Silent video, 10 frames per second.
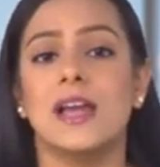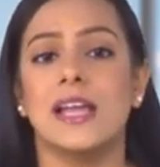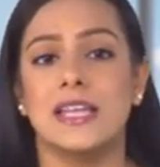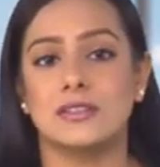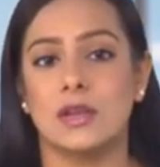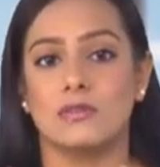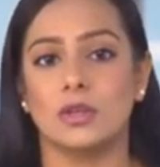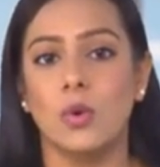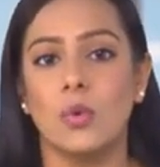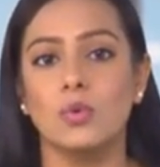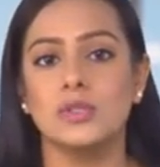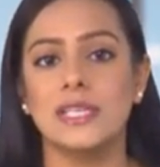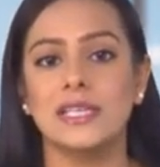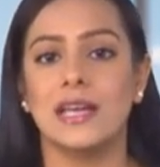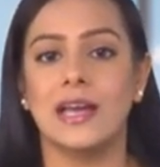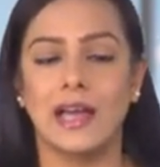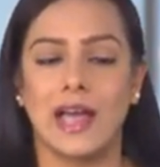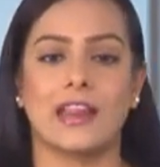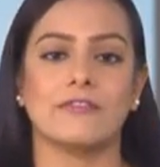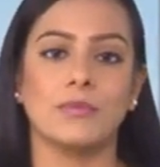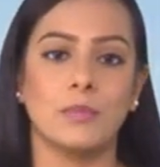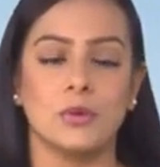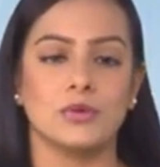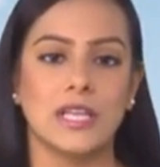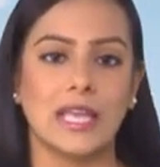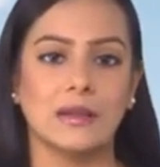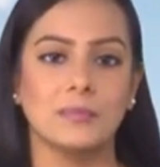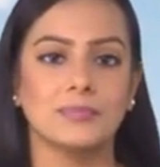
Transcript: it's recording and reporting.